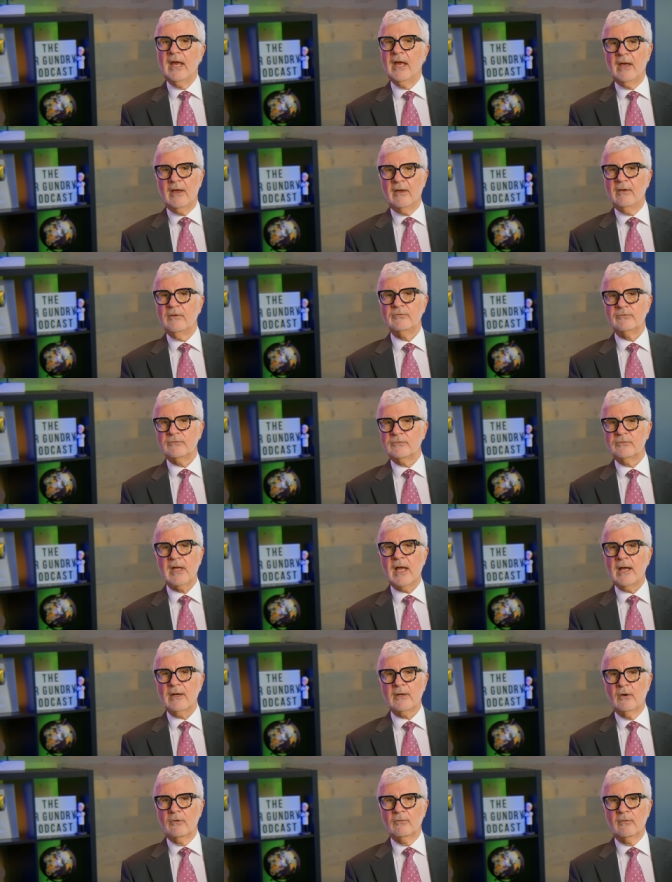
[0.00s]
as
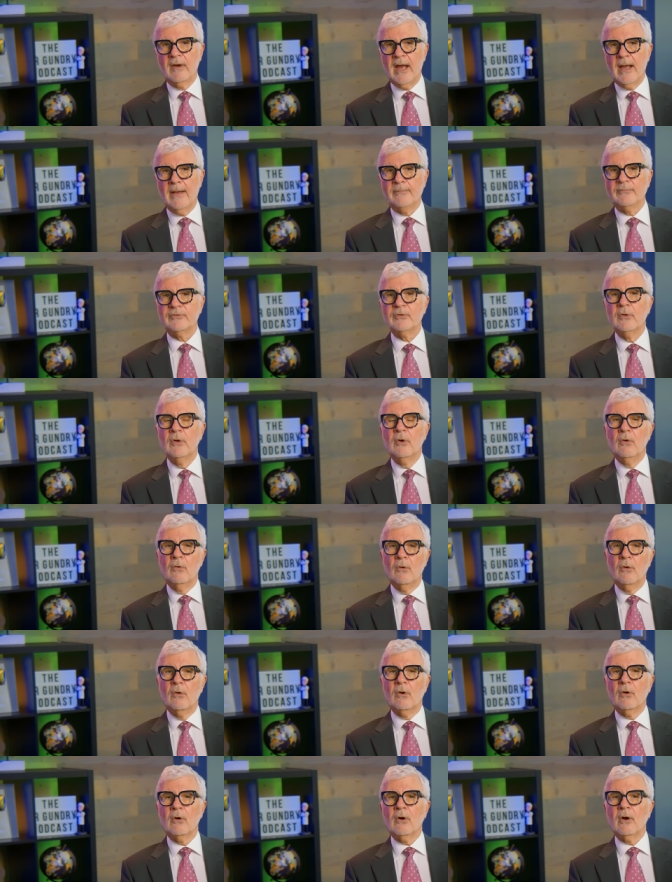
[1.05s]
taco wraps
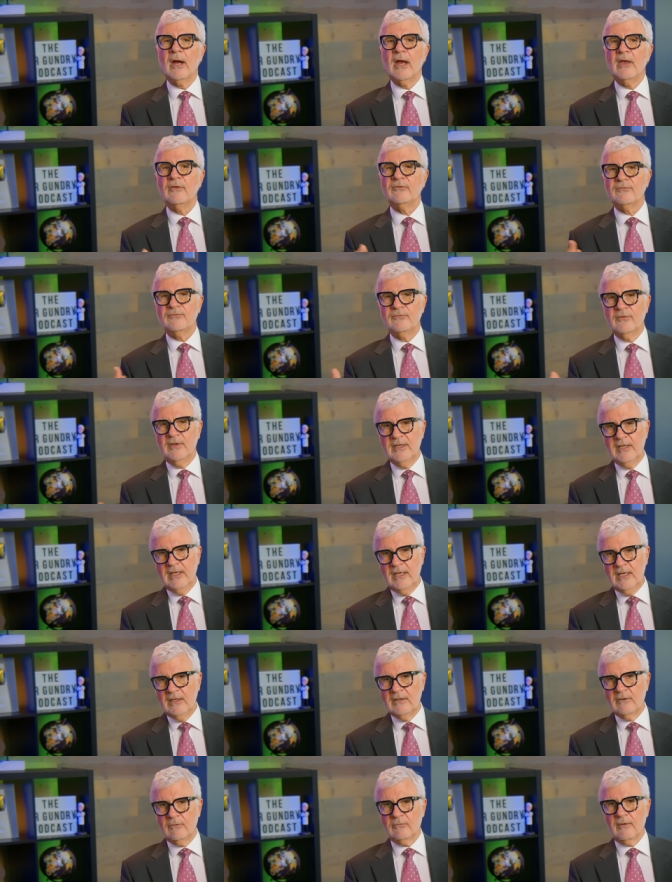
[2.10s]
or as
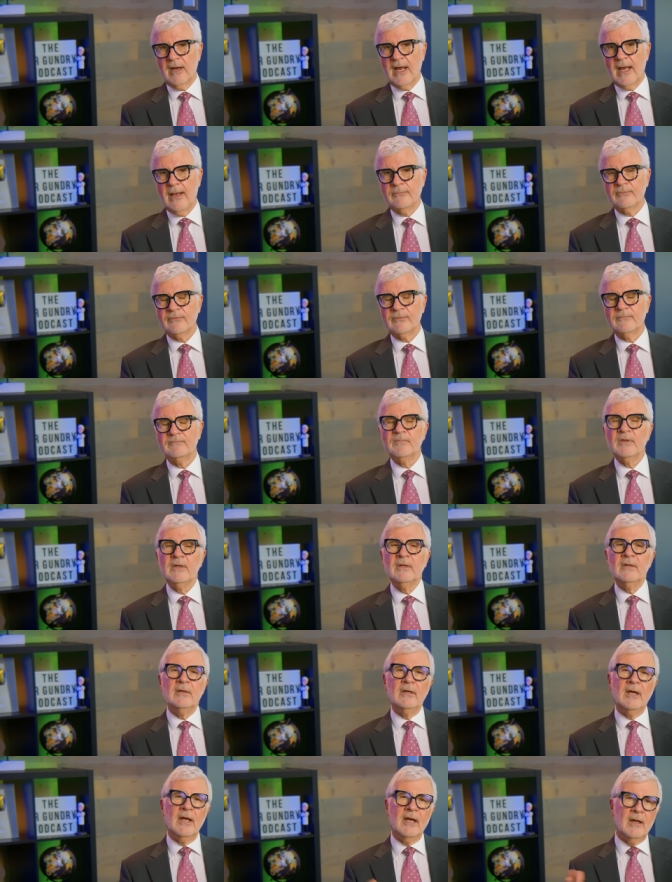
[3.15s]
fajita wraps.
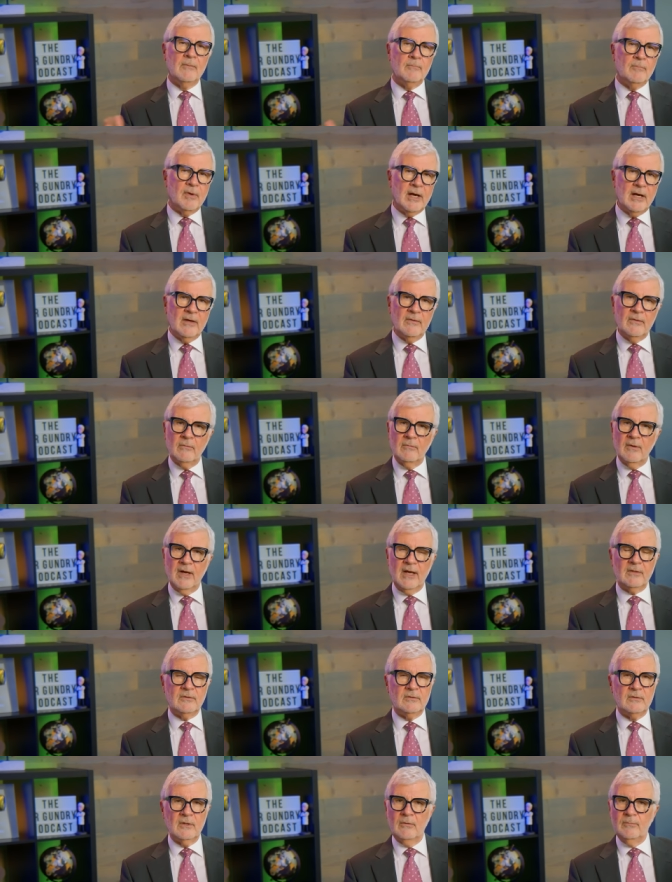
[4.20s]
And by the
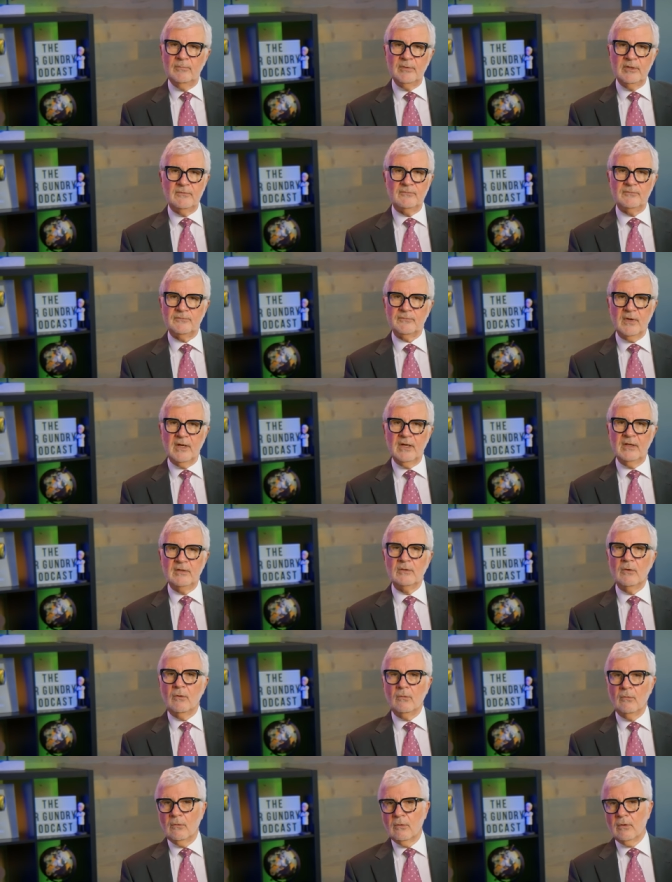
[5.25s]
way, don't be afraid
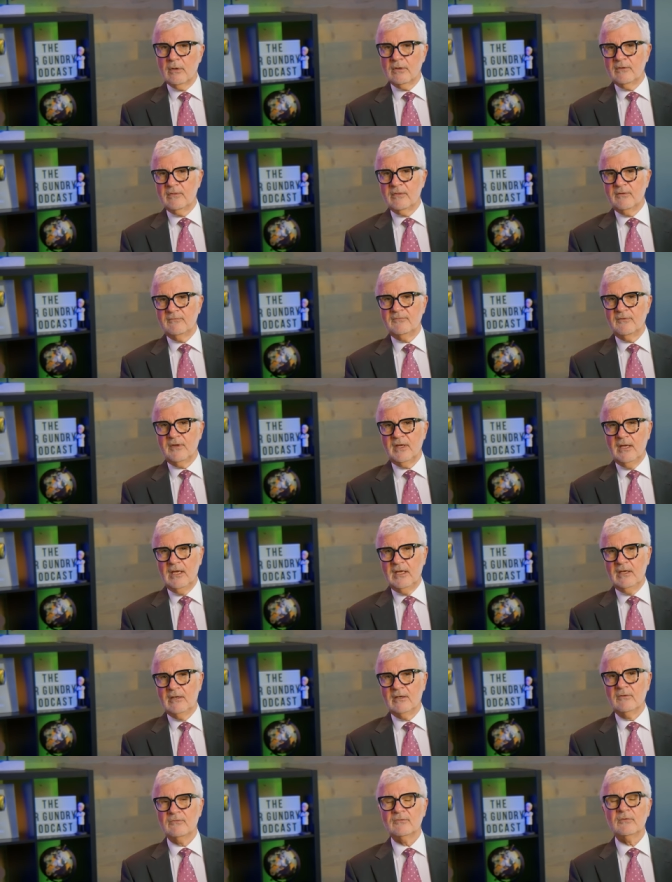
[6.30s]
to order the
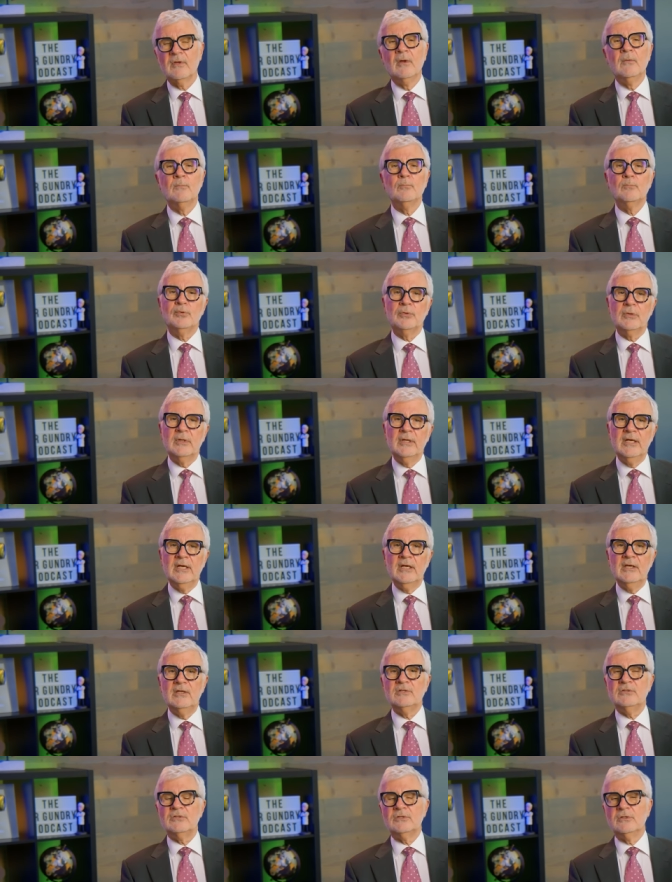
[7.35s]
fajitas.
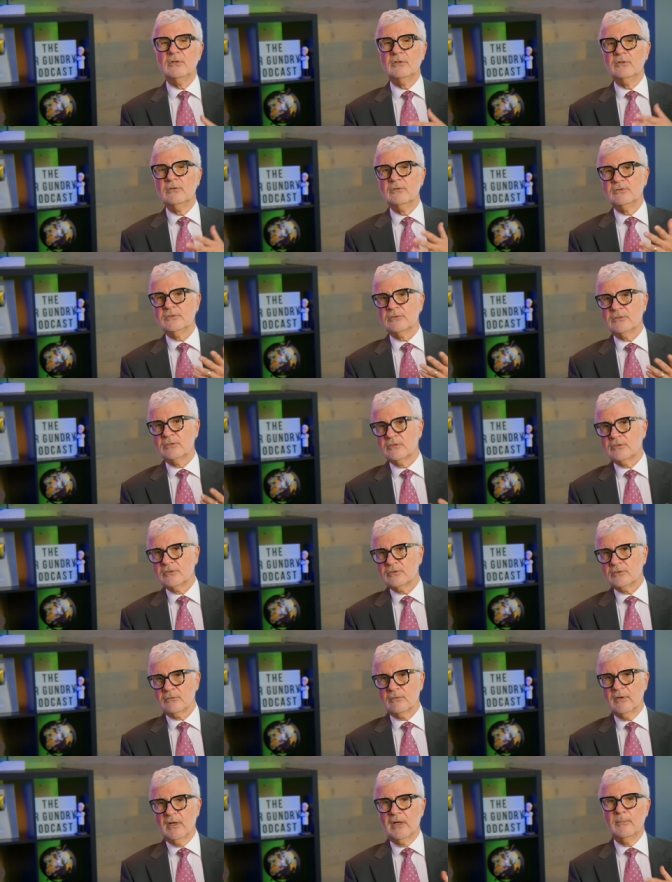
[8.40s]
Please use the
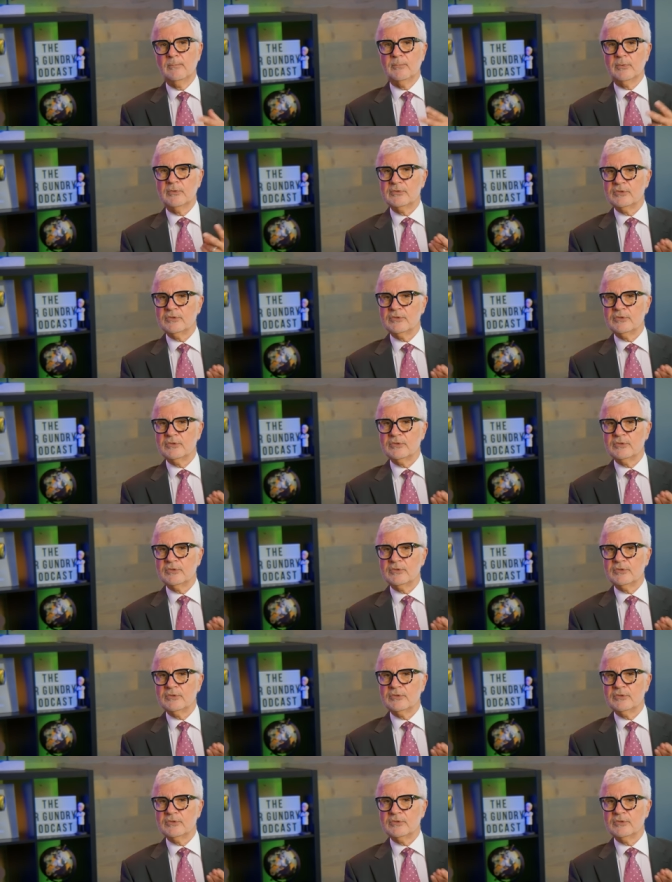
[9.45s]
shrimp or